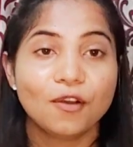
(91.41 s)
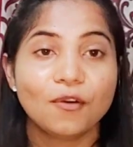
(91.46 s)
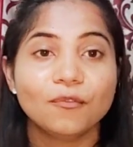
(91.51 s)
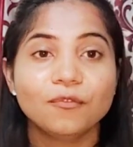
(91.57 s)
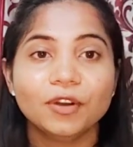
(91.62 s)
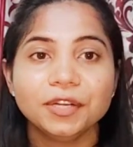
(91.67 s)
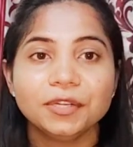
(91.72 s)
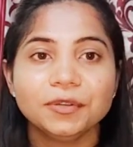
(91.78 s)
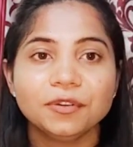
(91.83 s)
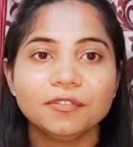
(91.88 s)

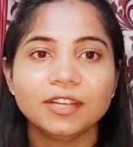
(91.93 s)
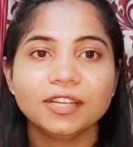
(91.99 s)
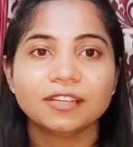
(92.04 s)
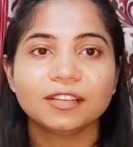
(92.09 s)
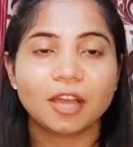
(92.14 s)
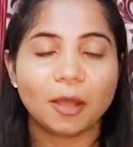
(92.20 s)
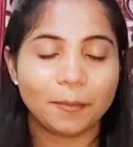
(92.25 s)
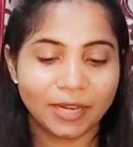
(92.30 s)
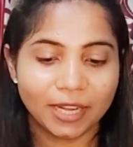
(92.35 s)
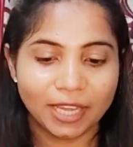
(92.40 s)
One-to-one
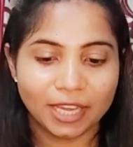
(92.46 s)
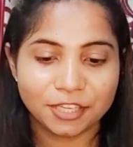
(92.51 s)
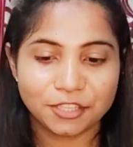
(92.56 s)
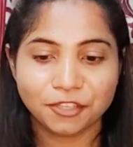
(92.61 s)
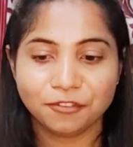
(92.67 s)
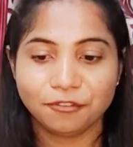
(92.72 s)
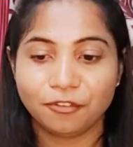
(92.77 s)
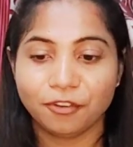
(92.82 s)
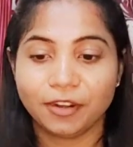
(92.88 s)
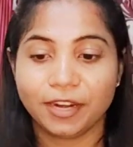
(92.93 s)

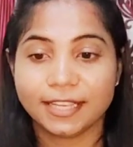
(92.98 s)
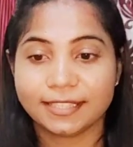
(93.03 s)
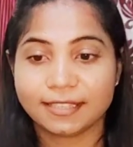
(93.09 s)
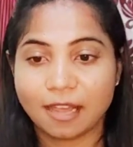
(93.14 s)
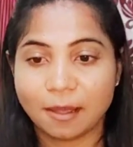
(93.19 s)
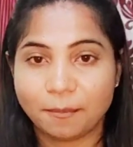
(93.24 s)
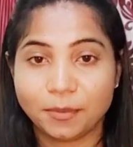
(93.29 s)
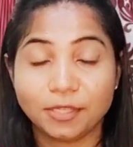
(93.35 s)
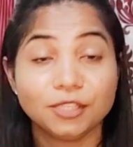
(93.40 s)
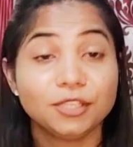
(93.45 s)
communication, for
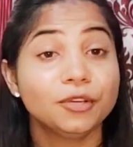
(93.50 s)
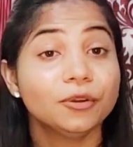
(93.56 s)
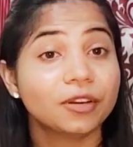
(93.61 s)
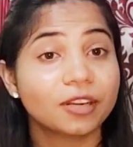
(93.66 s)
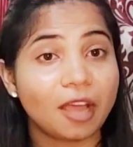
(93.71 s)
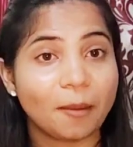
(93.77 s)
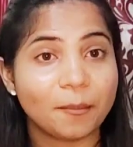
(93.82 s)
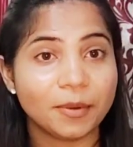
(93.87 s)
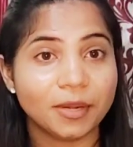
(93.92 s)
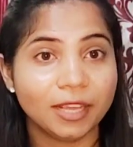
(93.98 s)
example, your
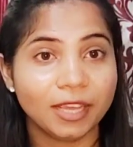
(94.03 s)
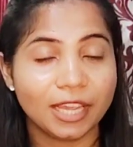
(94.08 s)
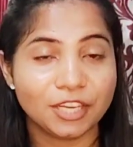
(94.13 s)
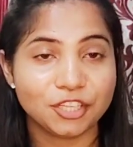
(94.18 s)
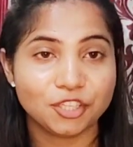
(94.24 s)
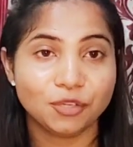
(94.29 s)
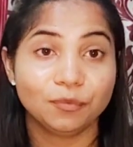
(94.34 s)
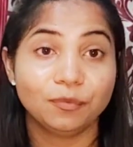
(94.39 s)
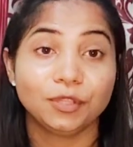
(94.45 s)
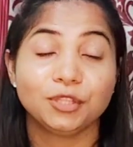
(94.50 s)

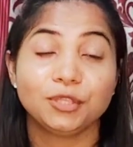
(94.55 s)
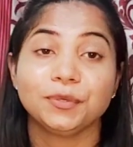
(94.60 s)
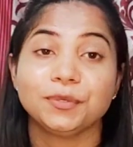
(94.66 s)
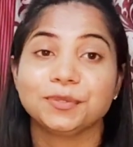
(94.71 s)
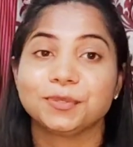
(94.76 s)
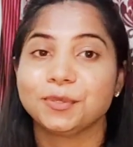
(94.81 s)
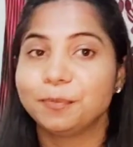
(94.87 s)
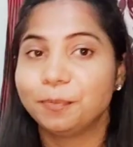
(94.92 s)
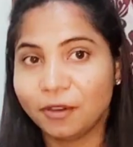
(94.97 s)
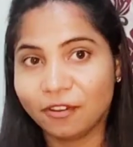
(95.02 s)
communication with your
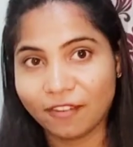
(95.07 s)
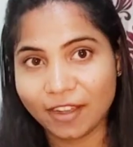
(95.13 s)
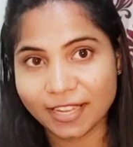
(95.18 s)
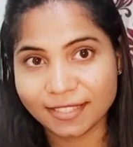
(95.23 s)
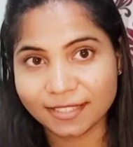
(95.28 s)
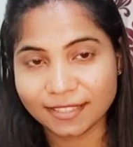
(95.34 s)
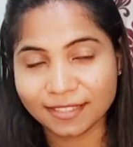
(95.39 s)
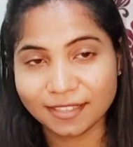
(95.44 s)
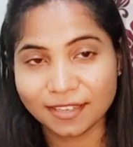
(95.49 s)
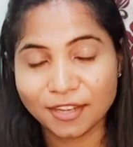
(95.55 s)

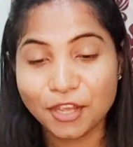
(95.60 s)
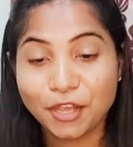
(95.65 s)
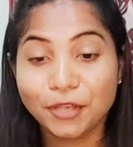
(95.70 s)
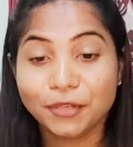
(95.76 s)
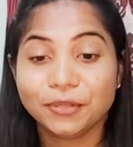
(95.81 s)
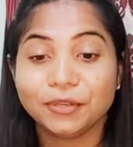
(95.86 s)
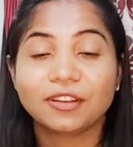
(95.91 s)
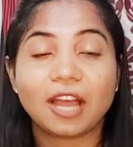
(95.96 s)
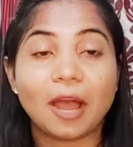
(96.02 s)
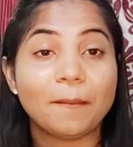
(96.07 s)
supervisor,
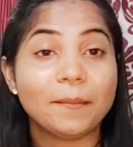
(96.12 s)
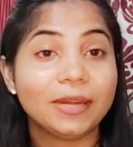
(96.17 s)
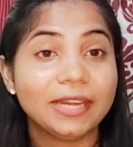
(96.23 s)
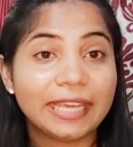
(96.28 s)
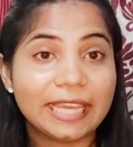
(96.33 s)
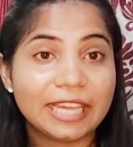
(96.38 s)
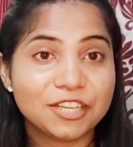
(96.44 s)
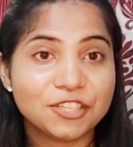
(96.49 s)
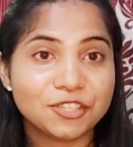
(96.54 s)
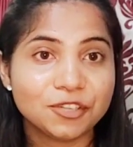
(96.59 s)
your
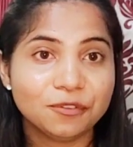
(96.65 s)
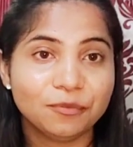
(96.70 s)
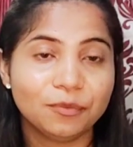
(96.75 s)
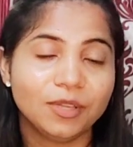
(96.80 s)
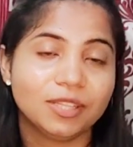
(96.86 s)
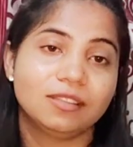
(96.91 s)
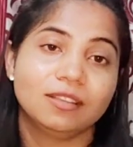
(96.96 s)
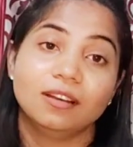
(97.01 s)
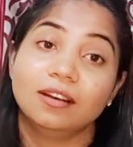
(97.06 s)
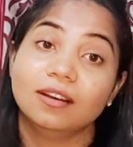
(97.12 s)
communication
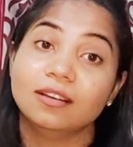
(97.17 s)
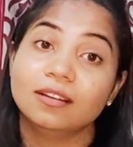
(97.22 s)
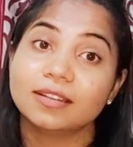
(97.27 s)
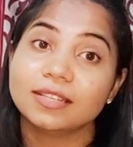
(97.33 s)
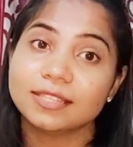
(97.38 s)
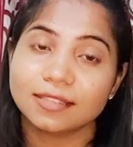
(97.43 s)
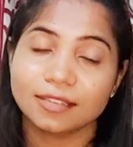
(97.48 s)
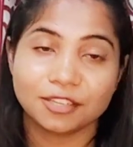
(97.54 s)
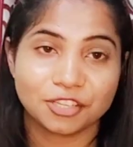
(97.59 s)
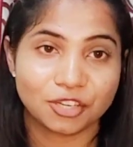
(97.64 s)
with a
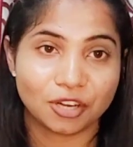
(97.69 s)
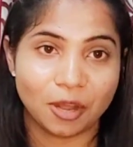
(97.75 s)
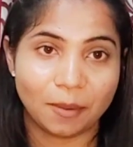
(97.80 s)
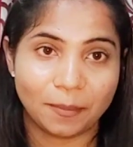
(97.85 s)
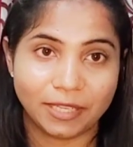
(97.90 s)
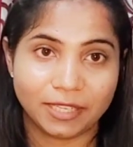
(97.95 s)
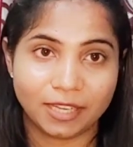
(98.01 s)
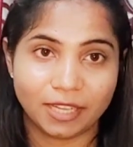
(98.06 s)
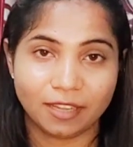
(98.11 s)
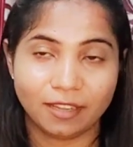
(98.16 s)
research
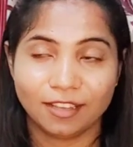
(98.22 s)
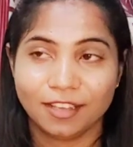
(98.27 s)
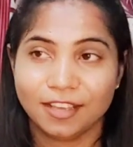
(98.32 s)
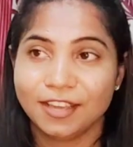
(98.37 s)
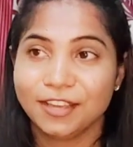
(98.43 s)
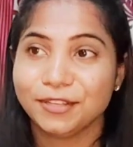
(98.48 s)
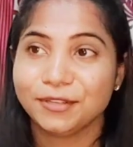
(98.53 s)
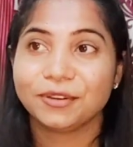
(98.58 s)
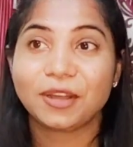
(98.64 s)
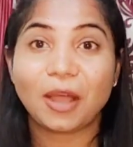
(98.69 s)
committee,
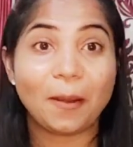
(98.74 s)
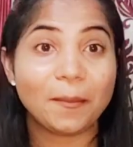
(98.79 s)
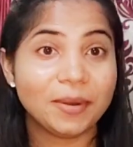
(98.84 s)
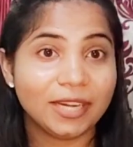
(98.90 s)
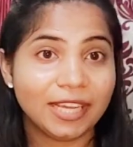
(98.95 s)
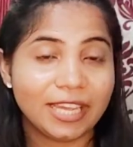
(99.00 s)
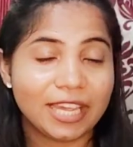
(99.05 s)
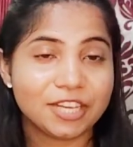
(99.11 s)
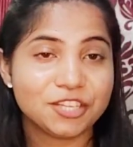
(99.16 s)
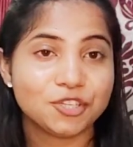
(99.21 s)
your
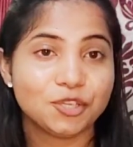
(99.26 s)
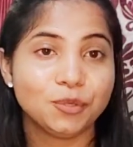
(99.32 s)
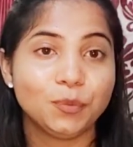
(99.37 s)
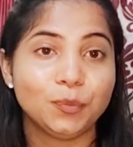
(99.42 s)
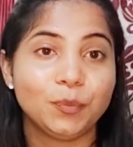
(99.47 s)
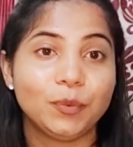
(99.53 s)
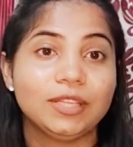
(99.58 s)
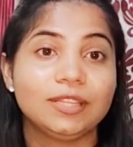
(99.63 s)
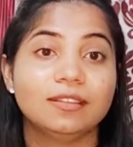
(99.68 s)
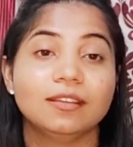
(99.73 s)
communication
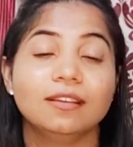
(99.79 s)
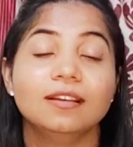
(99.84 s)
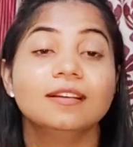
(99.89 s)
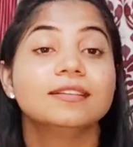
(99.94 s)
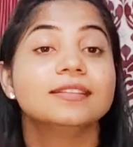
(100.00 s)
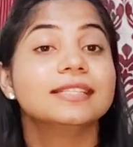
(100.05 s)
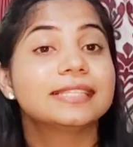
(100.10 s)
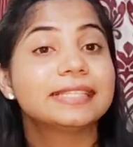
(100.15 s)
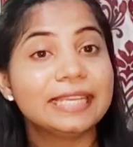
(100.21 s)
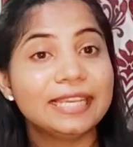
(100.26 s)
with
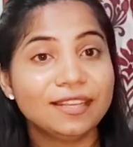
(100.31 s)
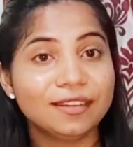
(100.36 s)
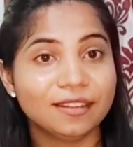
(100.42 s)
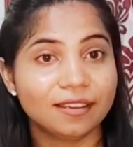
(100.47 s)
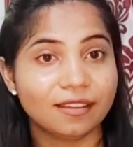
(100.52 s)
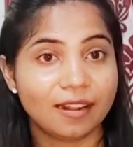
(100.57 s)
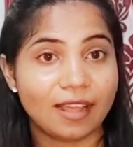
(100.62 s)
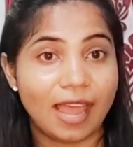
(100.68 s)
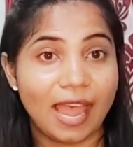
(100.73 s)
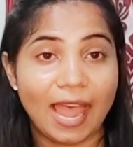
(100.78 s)

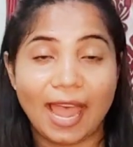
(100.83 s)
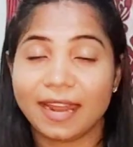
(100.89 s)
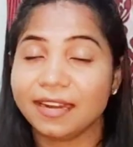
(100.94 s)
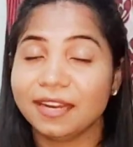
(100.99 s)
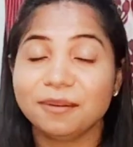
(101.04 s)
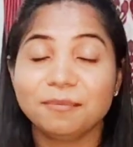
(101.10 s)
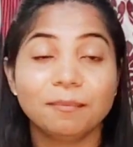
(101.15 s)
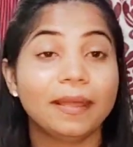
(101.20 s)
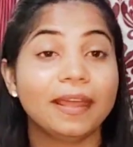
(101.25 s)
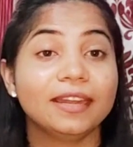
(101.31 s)
senior, and
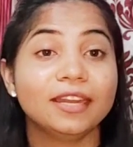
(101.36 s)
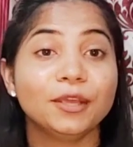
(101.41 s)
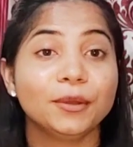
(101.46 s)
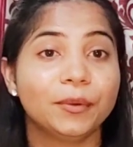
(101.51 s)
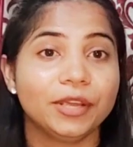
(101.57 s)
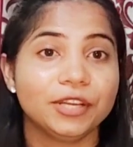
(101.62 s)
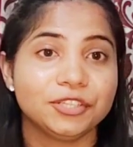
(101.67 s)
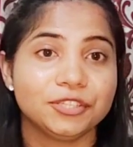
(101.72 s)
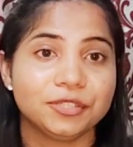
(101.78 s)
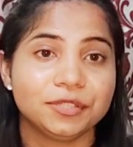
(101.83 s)
in many
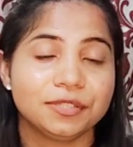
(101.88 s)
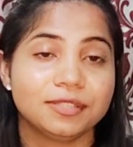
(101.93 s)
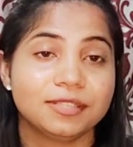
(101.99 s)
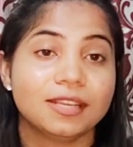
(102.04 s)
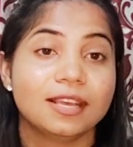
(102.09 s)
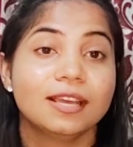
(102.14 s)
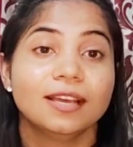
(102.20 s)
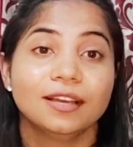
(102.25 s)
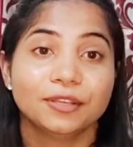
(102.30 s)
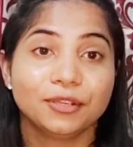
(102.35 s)

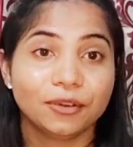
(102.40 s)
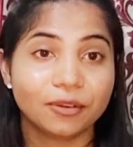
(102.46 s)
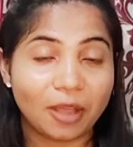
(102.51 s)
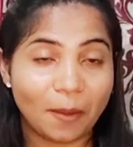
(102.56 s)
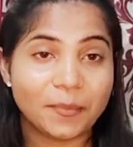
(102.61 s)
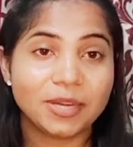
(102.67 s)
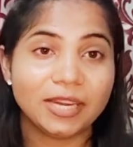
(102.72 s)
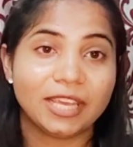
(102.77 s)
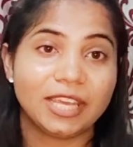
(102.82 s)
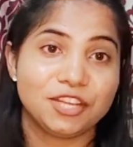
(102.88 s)
occasions, your
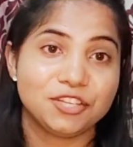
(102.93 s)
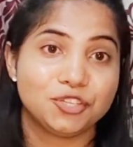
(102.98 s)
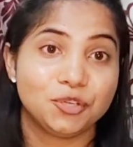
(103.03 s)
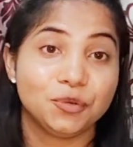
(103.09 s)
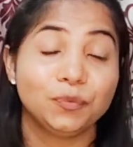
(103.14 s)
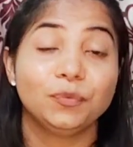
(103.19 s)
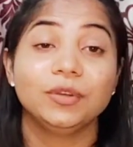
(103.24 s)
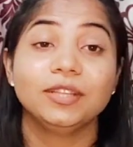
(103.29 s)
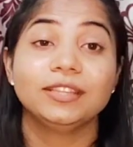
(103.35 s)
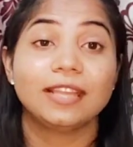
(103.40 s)

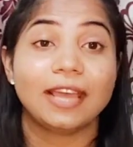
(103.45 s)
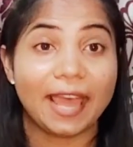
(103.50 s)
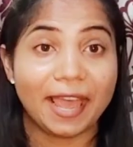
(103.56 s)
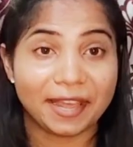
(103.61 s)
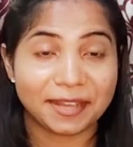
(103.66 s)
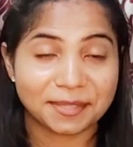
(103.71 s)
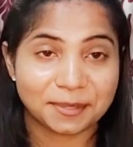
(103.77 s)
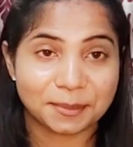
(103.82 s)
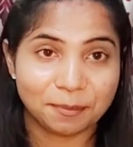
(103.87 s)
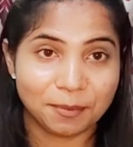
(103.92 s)
communication with
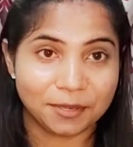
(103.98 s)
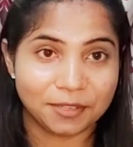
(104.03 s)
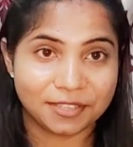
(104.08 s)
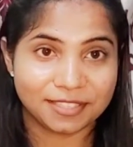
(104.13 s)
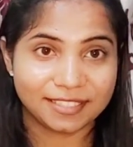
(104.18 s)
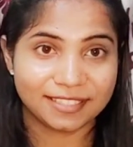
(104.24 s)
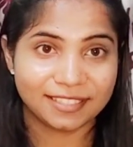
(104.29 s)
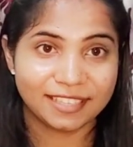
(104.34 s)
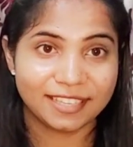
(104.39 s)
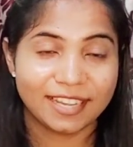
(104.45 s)

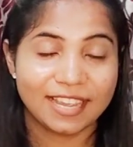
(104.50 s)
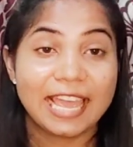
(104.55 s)
experts.